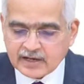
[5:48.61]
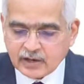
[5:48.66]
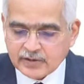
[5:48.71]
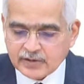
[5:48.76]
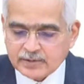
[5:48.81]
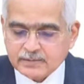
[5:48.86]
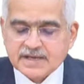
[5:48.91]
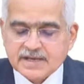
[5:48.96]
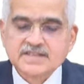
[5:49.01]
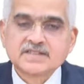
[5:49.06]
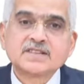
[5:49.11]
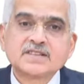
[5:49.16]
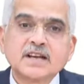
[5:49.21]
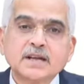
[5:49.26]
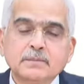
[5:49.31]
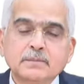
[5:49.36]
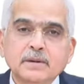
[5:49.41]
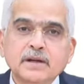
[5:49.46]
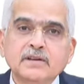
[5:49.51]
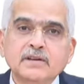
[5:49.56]
Now, in my
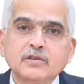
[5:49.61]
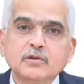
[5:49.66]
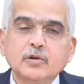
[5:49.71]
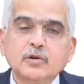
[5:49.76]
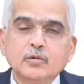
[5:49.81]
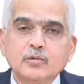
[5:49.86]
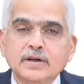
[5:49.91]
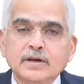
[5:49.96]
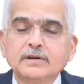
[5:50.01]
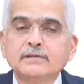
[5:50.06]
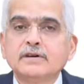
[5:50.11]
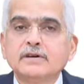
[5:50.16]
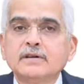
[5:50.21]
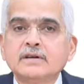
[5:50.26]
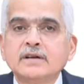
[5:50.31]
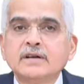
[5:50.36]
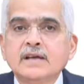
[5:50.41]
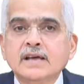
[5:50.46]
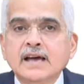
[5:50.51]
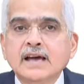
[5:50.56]
statement, you know,
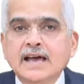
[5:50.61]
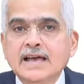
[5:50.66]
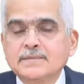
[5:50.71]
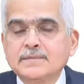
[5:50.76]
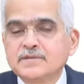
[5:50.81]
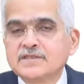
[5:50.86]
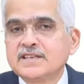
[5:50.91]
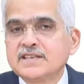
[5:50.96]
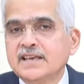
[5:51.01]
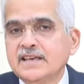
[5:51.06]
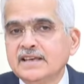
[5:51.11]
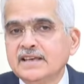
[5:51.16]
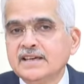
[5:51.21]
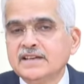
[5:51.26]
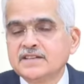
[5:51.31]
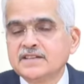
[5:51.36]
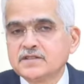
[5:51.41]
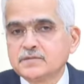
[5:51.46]
whatever I am saying,